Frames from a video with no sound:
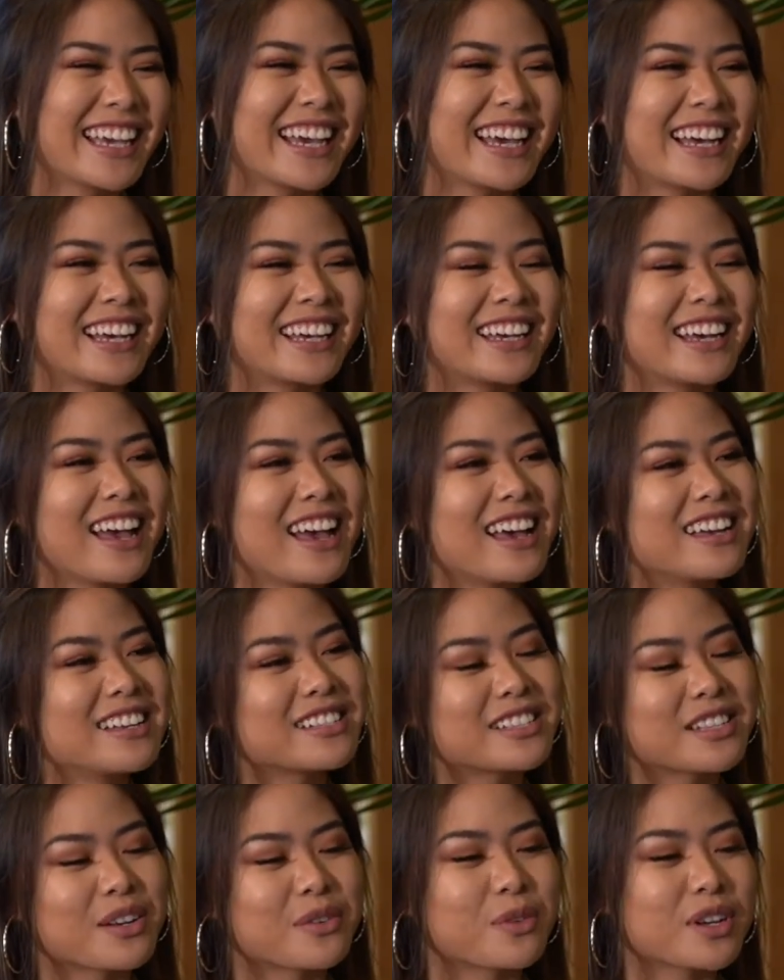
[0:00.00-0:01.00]
Yeah.
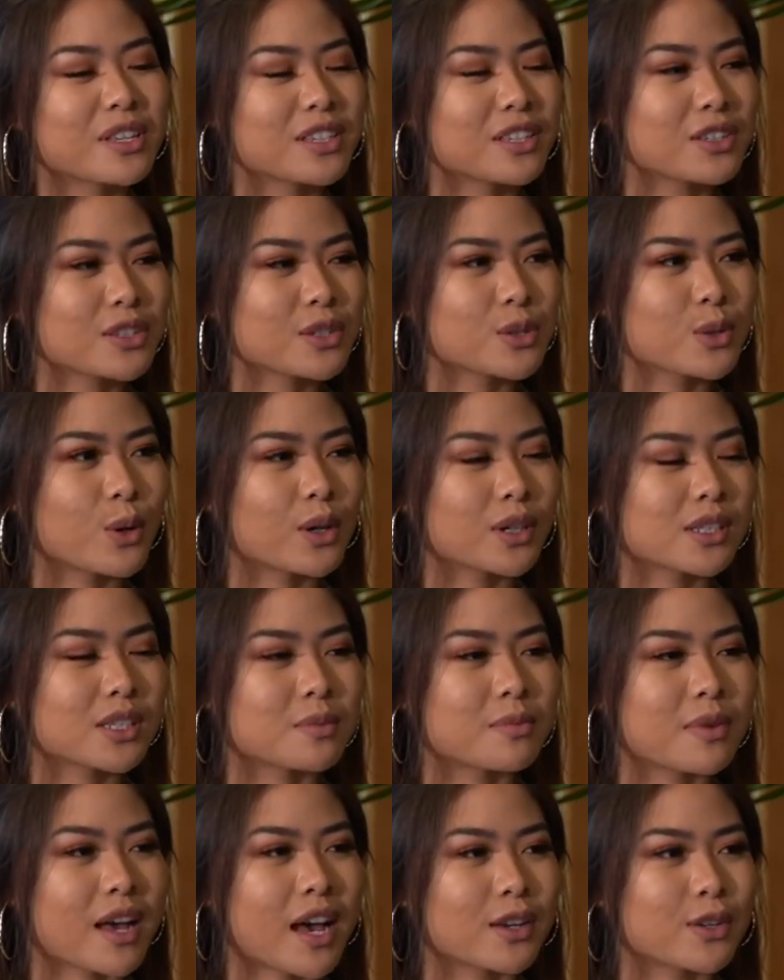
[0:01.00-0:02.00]
So when you talked
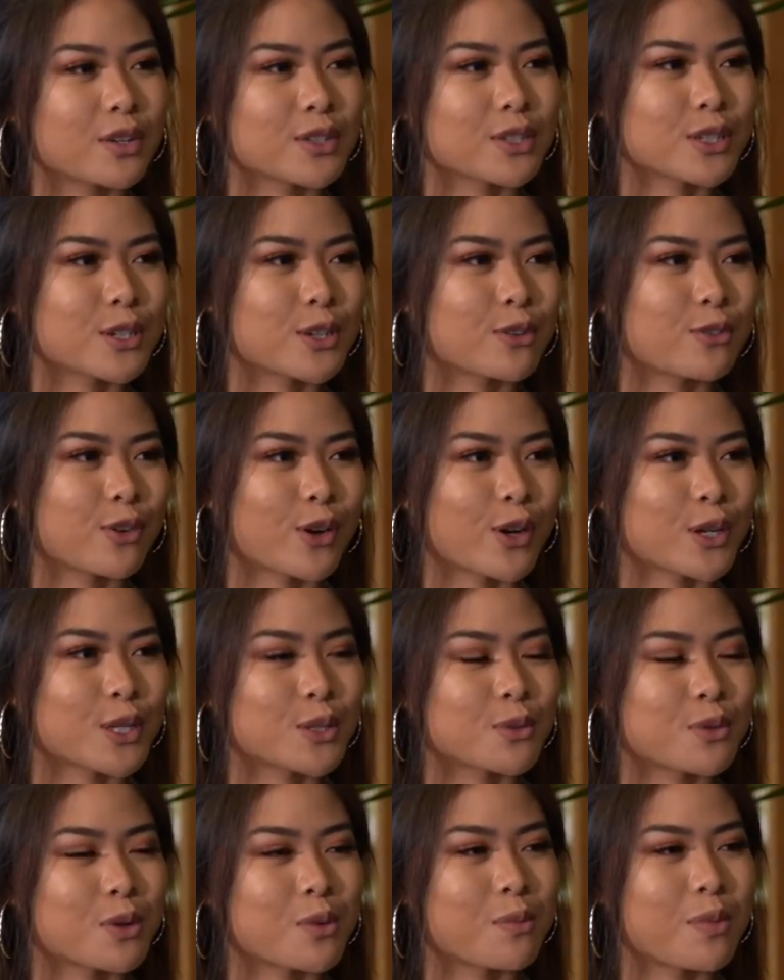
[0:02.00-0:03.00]
about using your voice
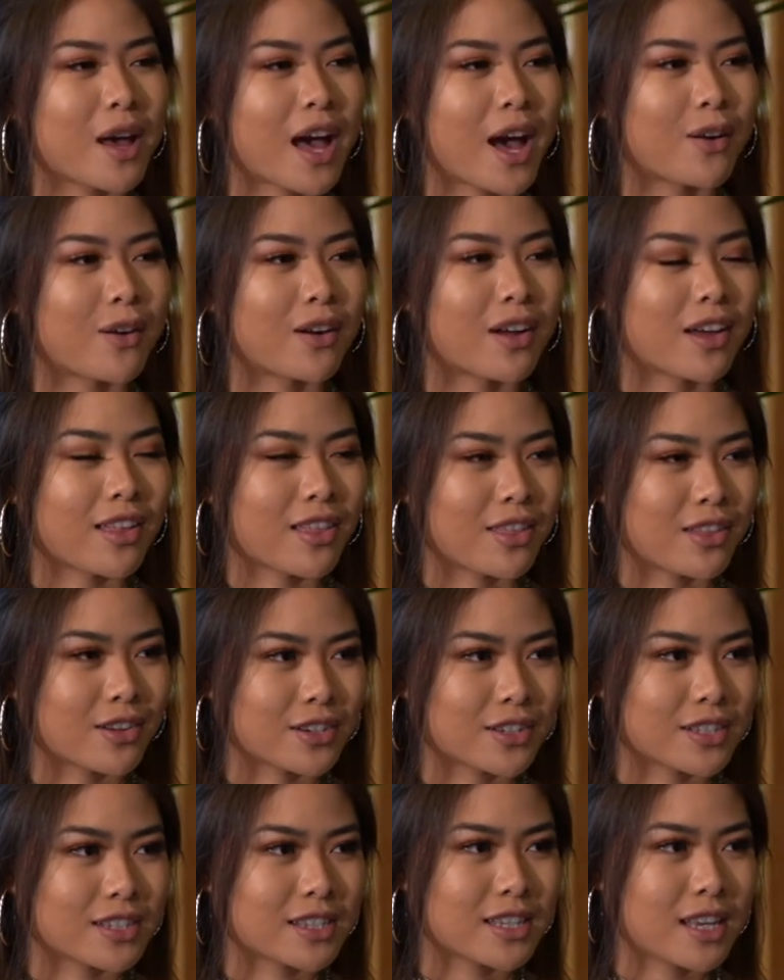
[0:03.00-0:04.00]
to empower
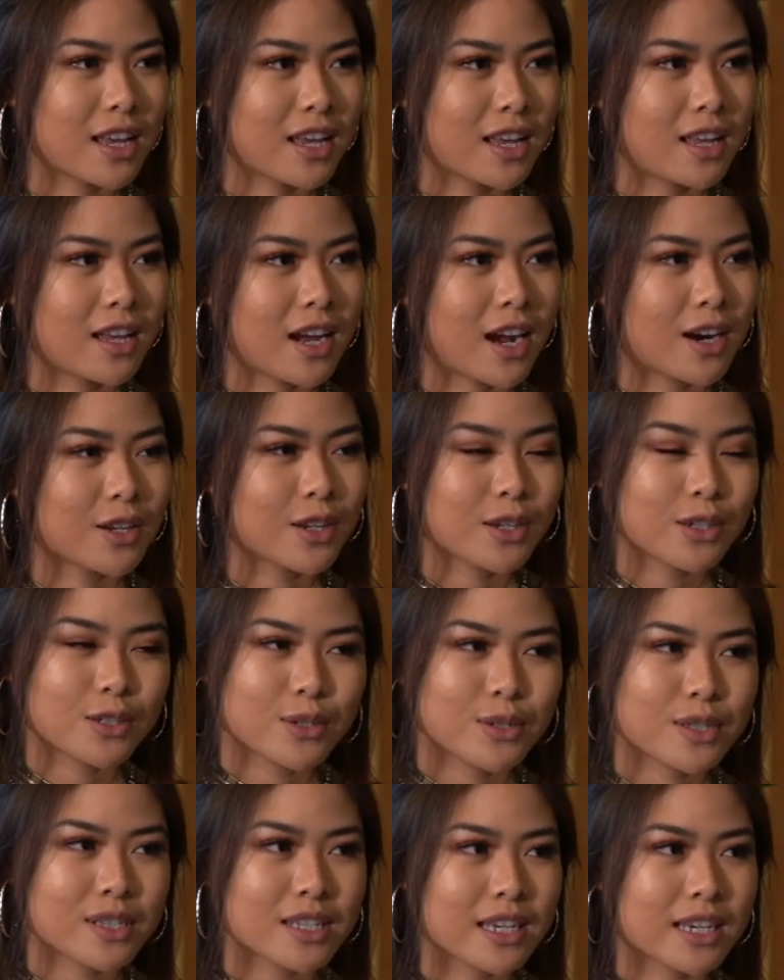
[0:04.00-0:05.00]
others, are you
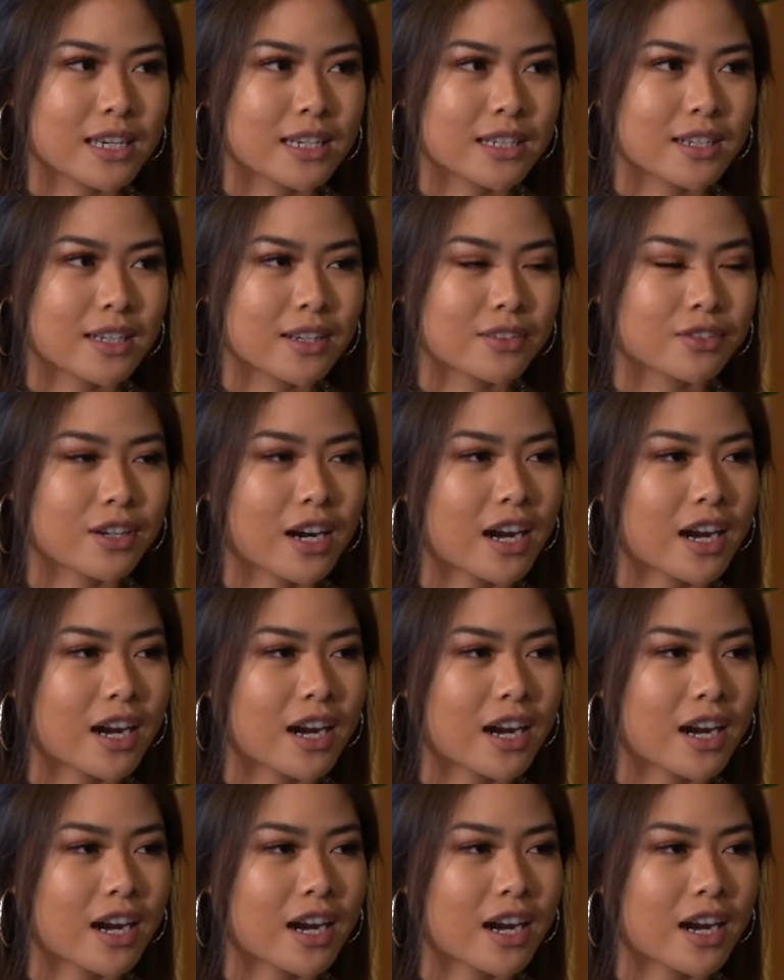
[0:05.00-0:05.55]
using it for